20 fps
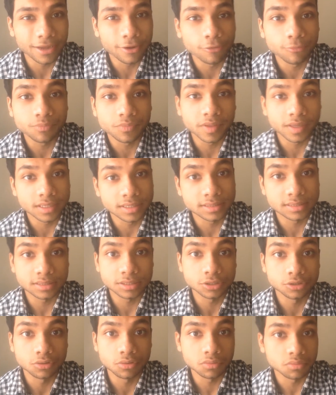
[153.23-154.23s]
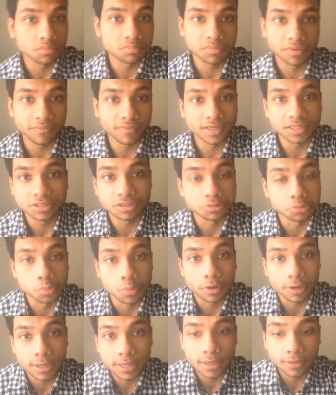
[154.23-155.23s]
I hope things, you know, eventually
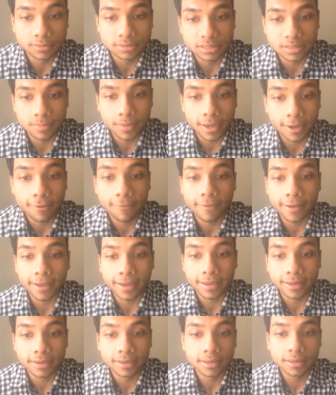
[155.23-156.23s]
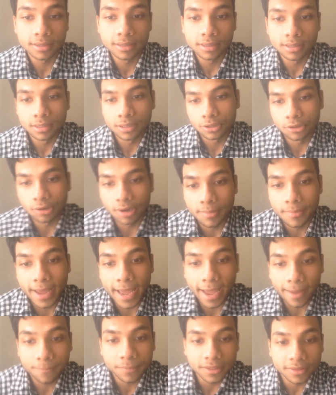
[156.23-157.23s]
work out somehow, and you know, I'm
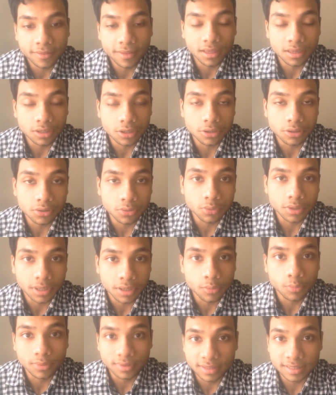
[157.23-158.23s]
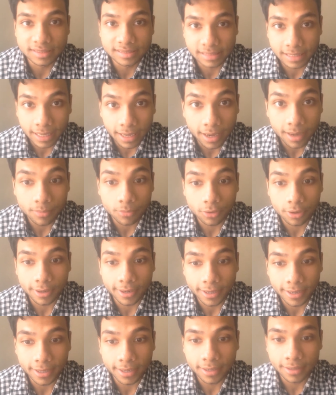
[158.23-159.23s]
happy that you're gonna win this
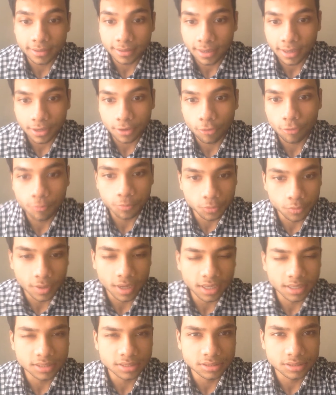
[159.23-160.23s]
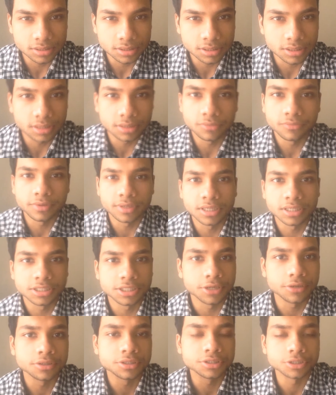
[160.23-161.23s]
camera, and I hope you guys could really
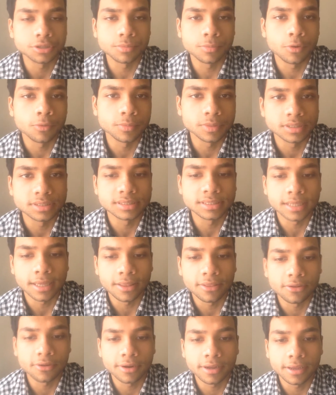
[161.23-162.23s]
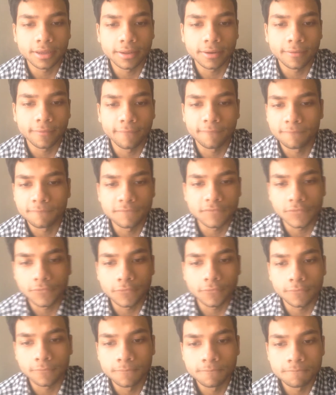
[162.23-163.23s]
cherish your moments together, and you
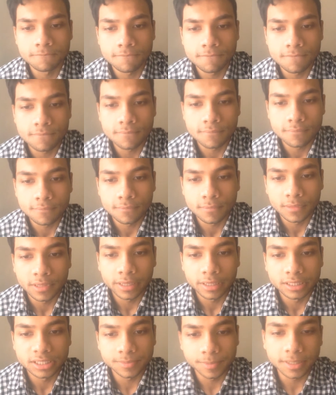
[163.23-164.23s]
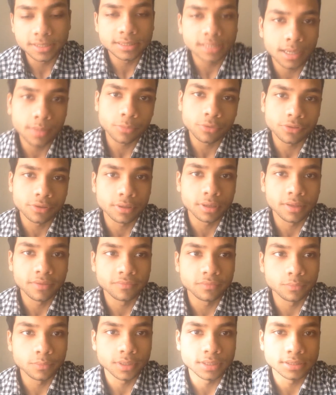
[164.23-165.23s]
know, spend time with your
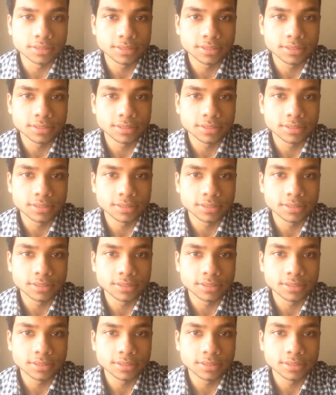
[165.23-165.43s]
loved ones.